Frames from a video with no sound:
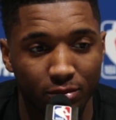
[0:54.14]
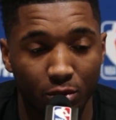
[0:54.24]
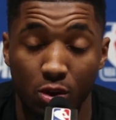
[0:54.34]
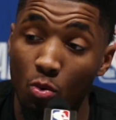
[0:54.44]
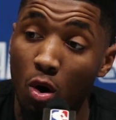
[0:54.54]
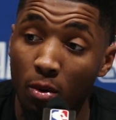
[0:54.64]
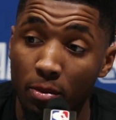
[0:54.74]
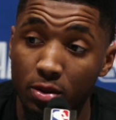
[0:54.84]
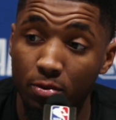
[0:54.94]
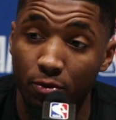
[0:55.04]
it was in
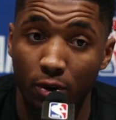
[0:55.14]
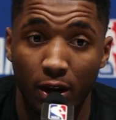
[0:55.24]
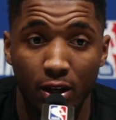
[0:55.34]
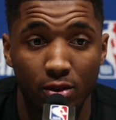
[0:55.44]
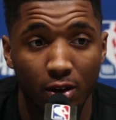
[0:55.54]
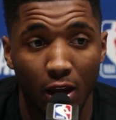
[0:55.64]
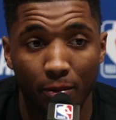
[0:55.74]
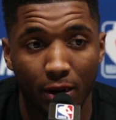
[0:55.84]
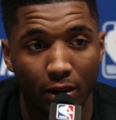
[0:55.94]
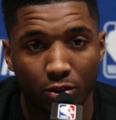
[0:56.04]
warm-ups for an AU
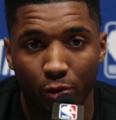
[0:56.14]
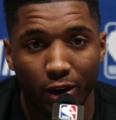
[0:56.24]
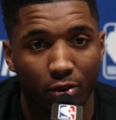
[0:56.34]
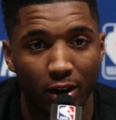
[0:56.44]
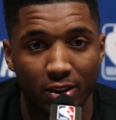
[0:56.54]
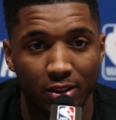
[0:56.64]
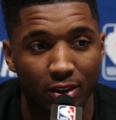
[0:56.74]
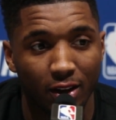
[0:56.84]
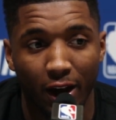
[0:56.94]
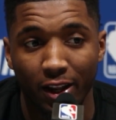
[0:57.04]
game, and I just went
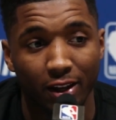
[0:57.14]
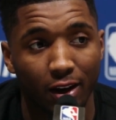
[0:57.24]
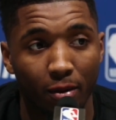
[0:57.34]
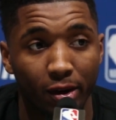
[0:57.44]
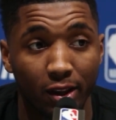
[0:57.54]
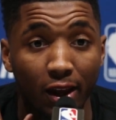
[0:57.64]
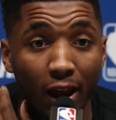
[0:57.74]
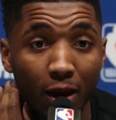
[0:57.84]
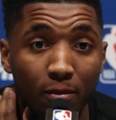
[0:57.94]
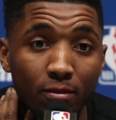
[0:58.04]
crazy. I didn't care about the
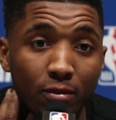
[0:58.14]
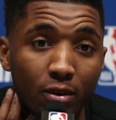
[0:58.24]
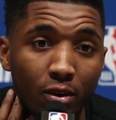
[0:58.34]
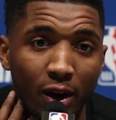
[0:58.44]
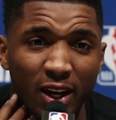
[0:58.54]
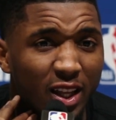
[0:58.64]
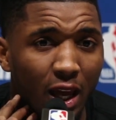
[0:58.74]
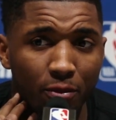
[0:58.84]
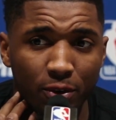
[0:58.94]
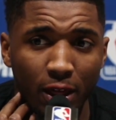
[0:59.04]
game or any
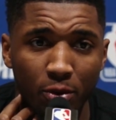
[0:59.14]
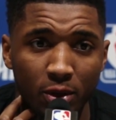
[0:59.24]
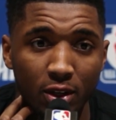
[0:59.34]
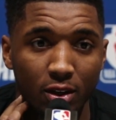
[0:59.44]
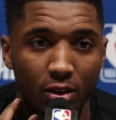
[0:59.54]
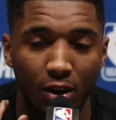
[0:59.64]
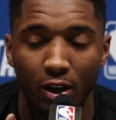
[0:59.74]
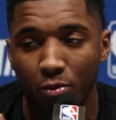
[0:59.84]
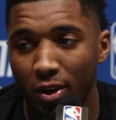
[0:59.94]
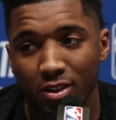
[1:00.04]
game for that week.
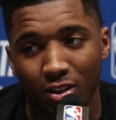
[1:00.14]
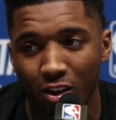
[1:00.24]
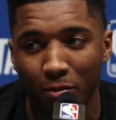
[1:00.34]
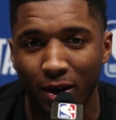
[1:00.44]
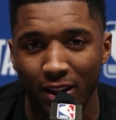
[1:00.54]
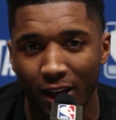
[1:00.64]
I just went and told everybody